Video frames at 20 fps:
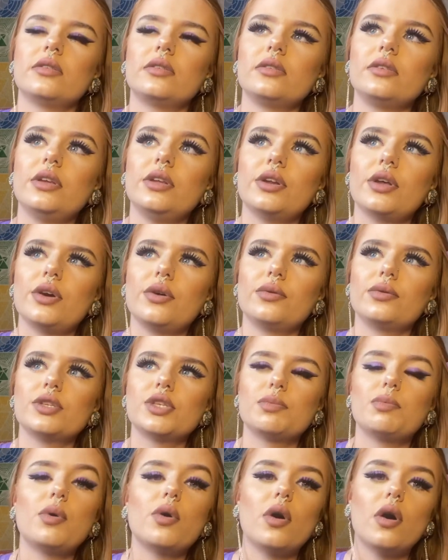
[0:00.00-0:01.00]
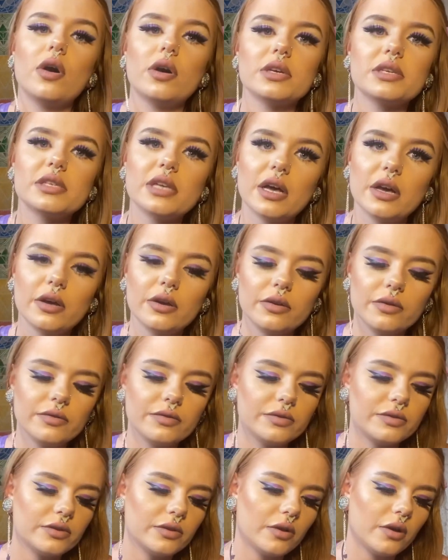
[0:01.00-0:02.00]
you know, to put
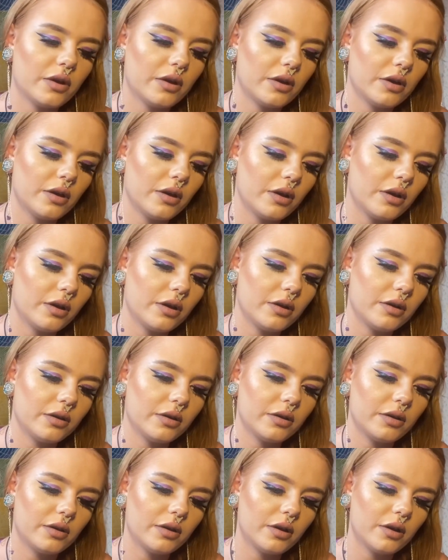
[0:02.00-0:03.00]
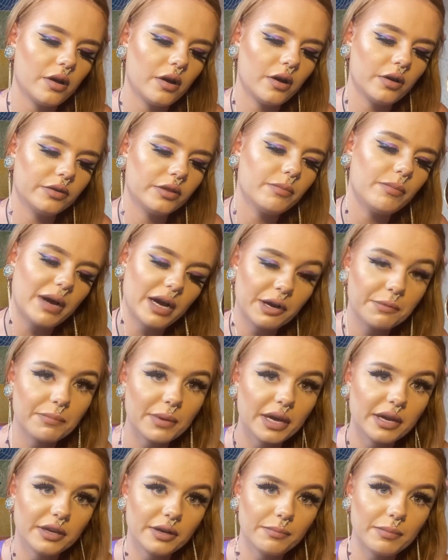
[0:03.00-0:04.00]
ourselves on the back
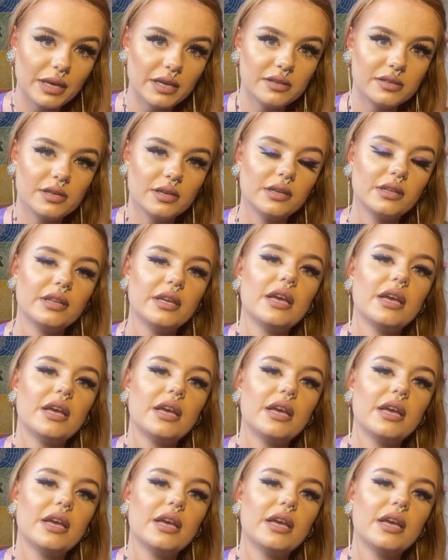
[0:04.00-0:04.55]
burner basically